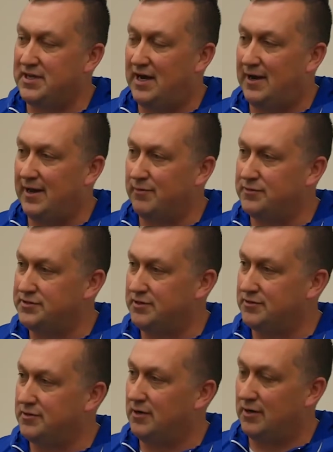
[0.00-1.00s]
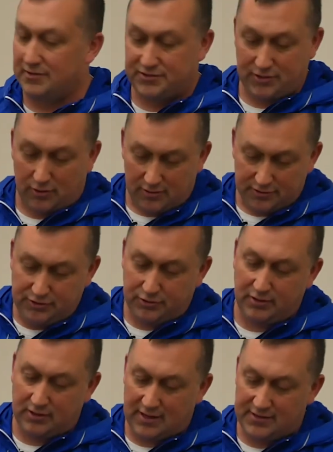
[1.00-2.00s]
It was your sole
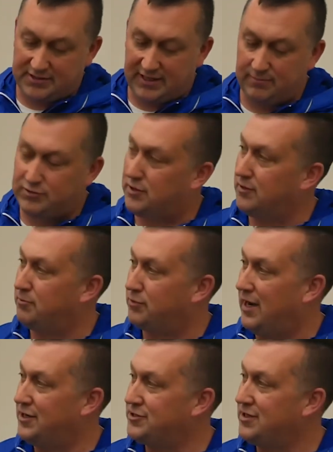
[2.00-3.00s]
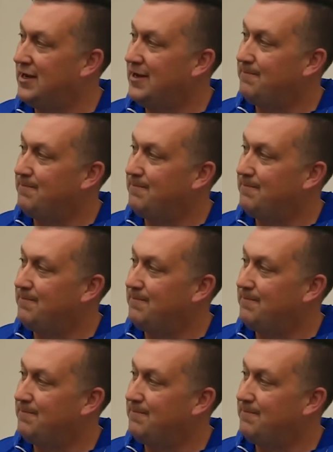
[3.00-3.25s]
junior on the team, Jordan Pretch.